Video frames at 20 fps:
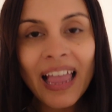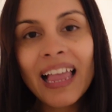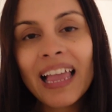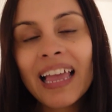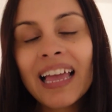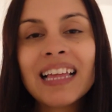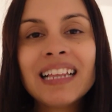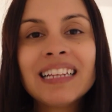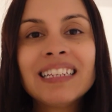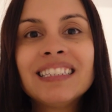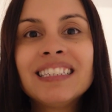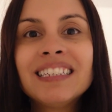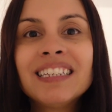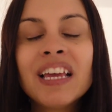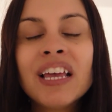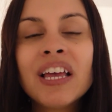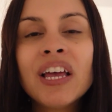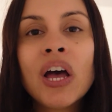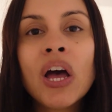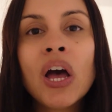and
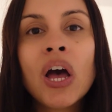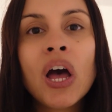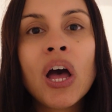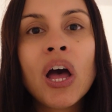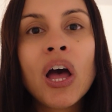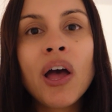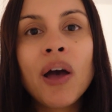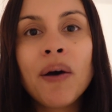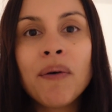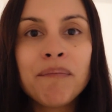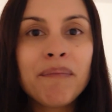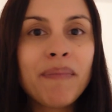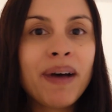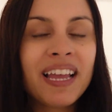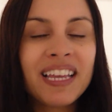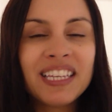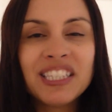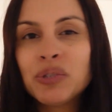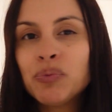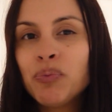
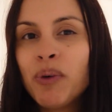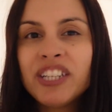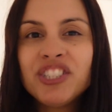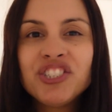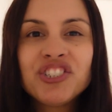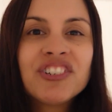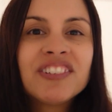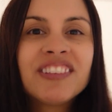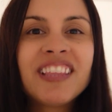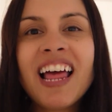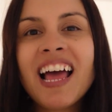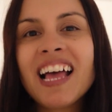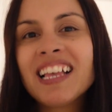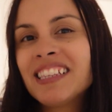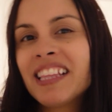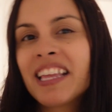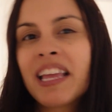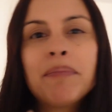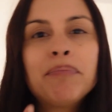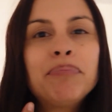my sweatshirt that has
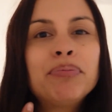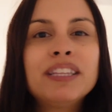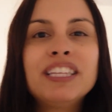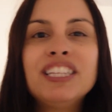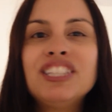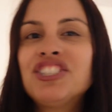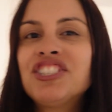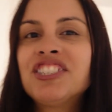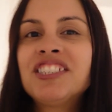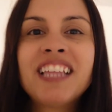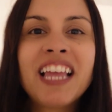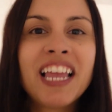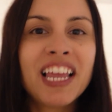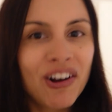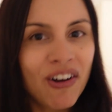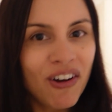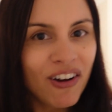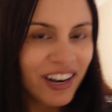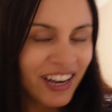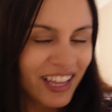like a bleach stain
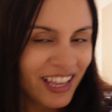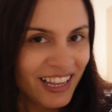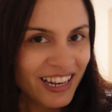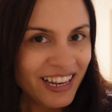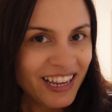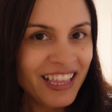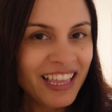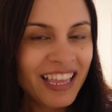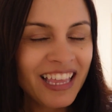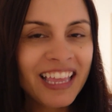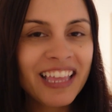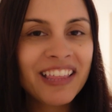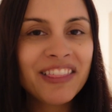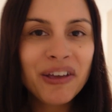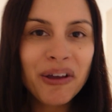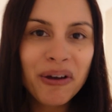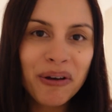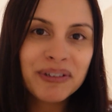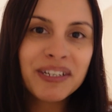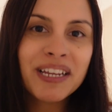on it in the
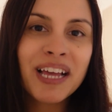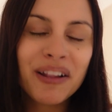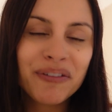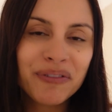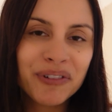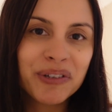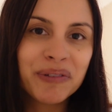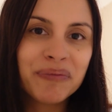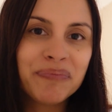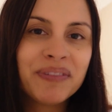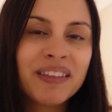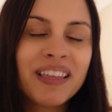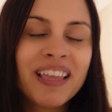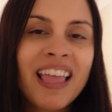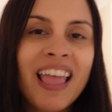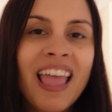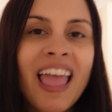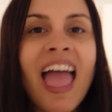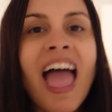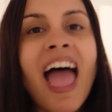hotel room.
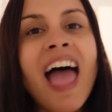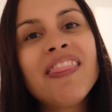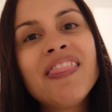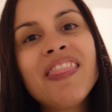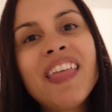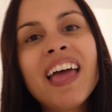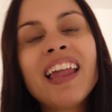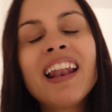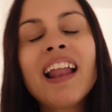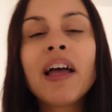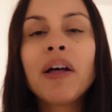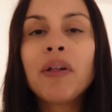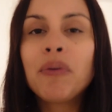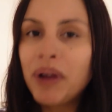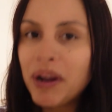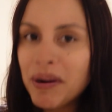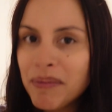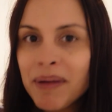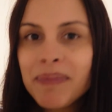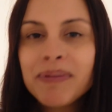And then I'll
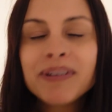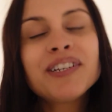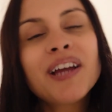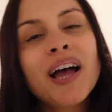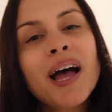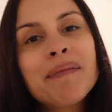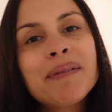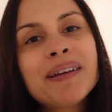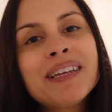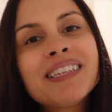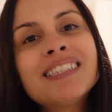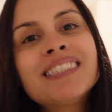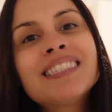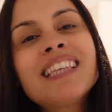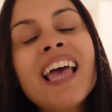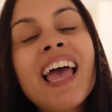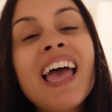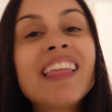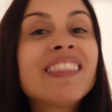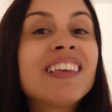wear my
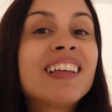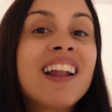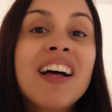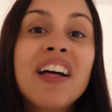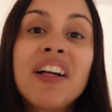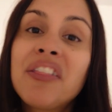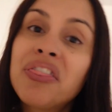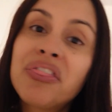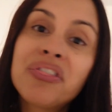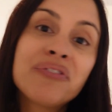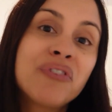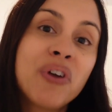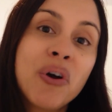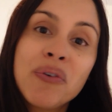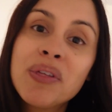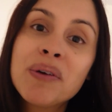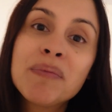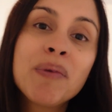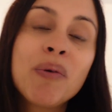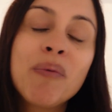pajamas, and then I'll throw
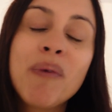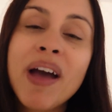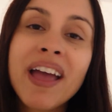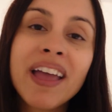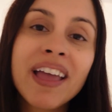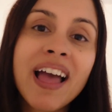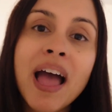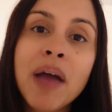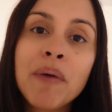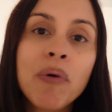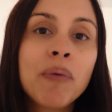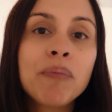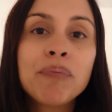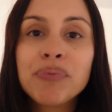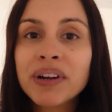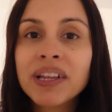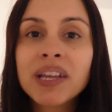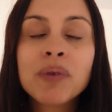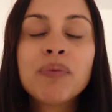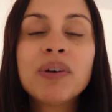them away. I won't
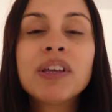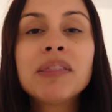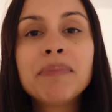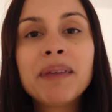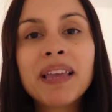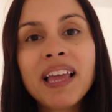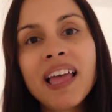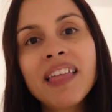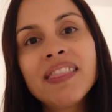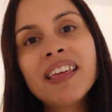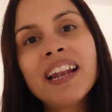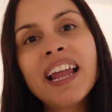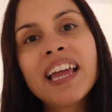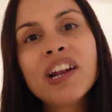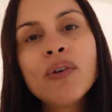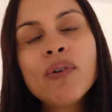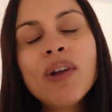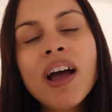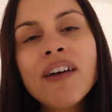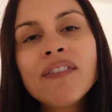bring them with me. And then I
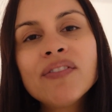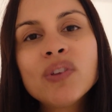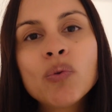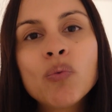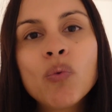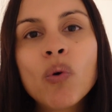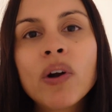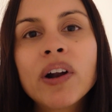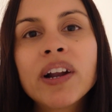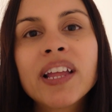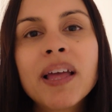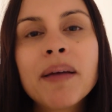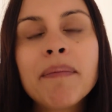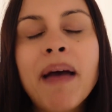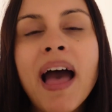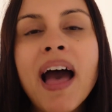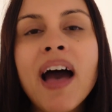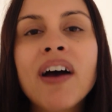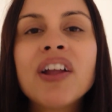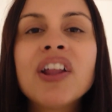don't have to worry
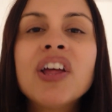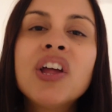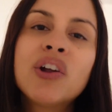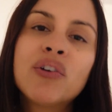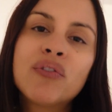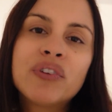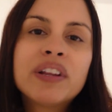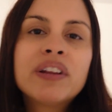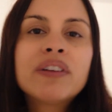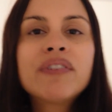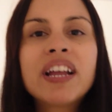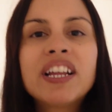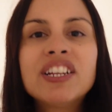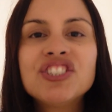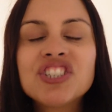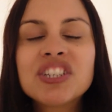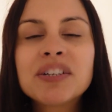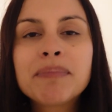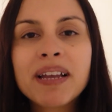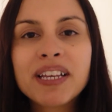about
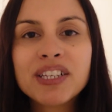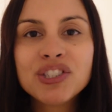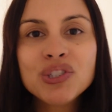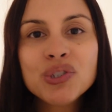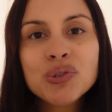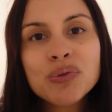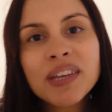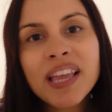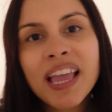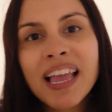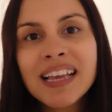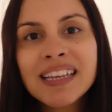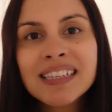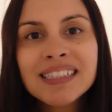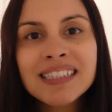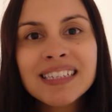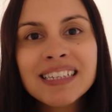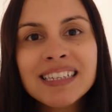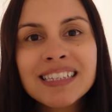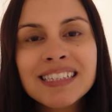rearranging my
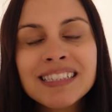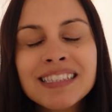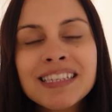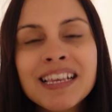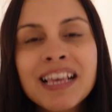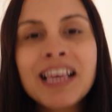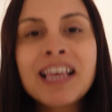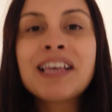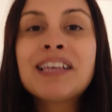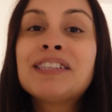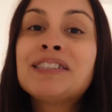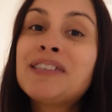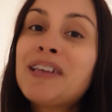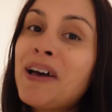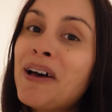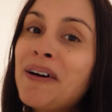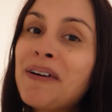suitcases. So